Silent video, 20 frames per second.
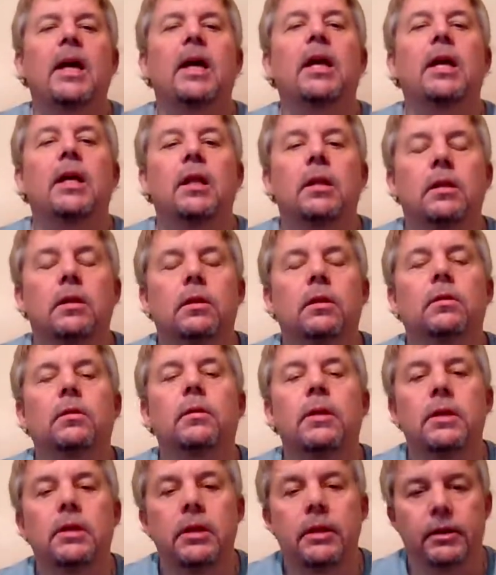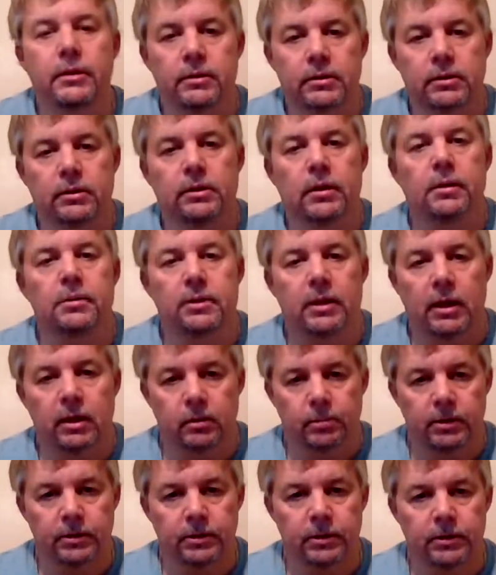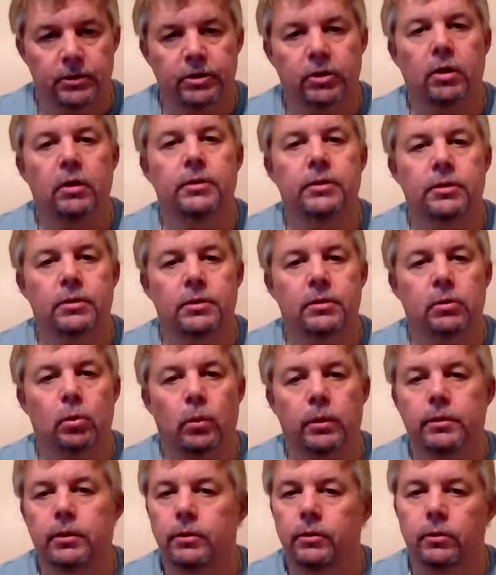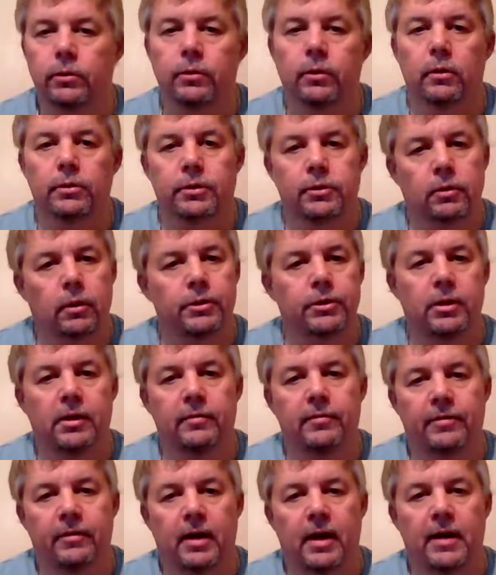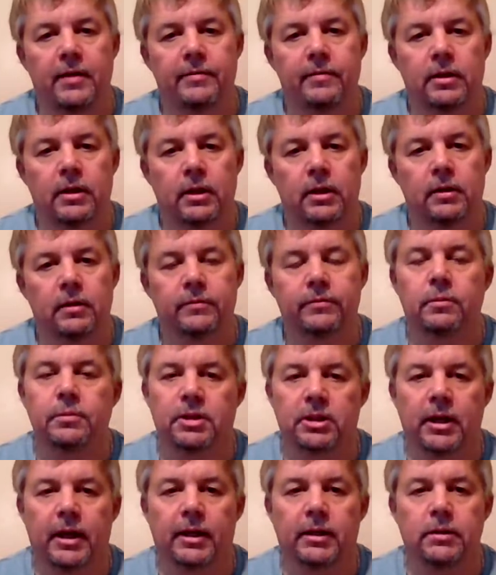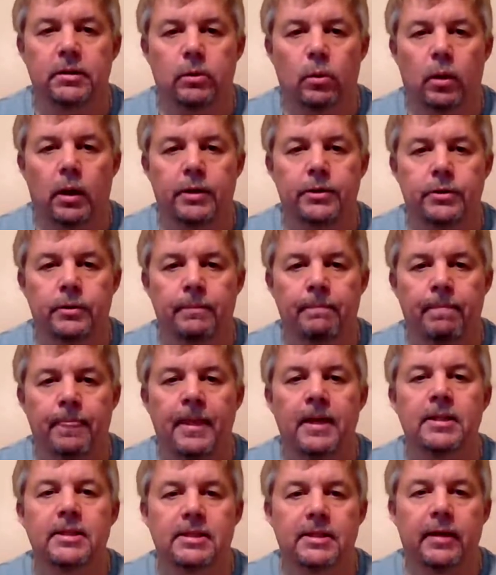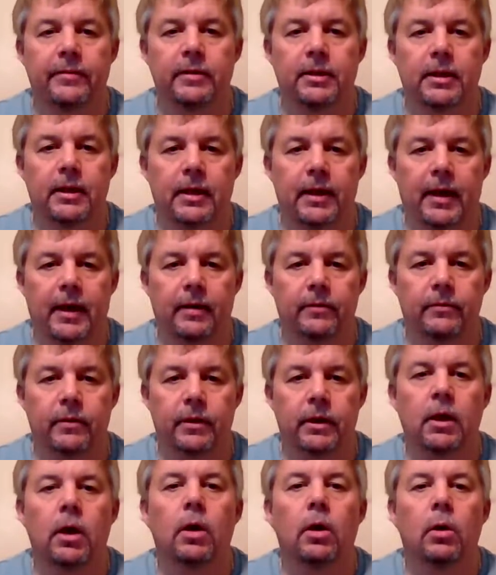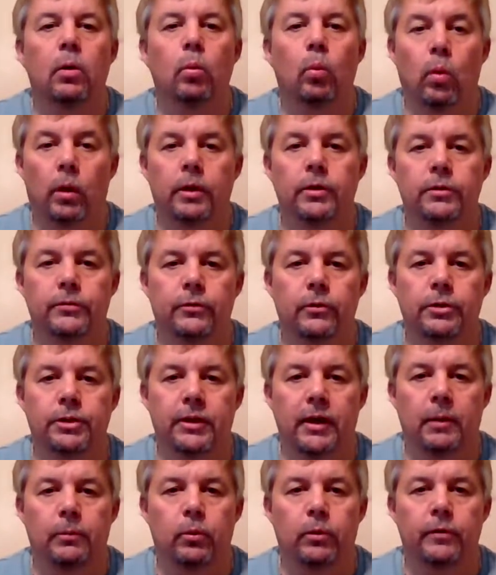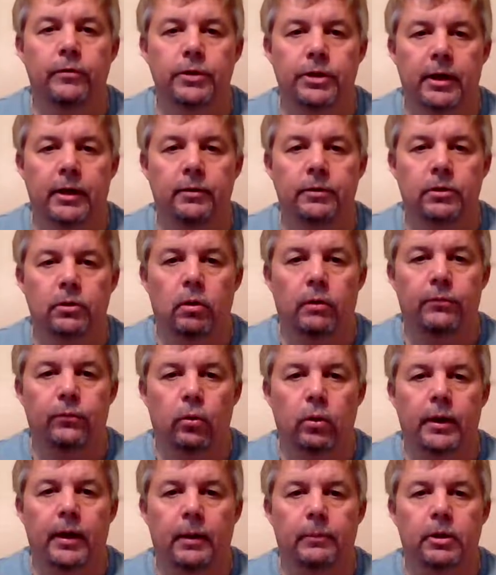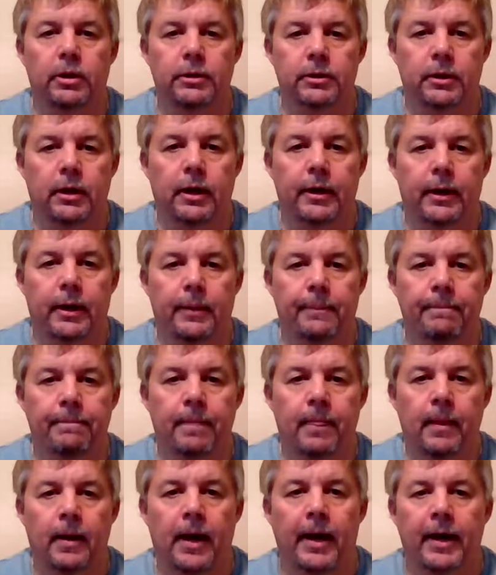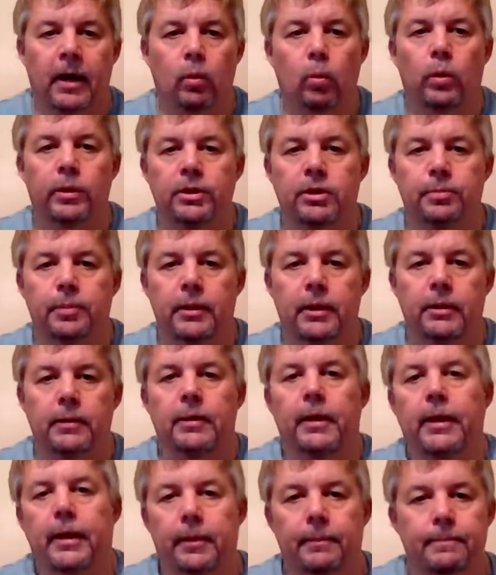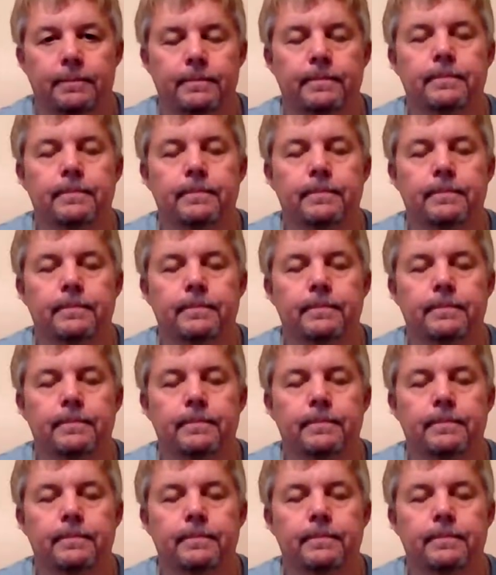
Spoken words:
In the 30 years since I was honorably discharged as a 22-year-old Sergeant E5 from 2nd Squadron, 17 Cavalry, 101st Airborne Division Air Assault, Fort Campbell, Kentucky, I got one speeding ticket.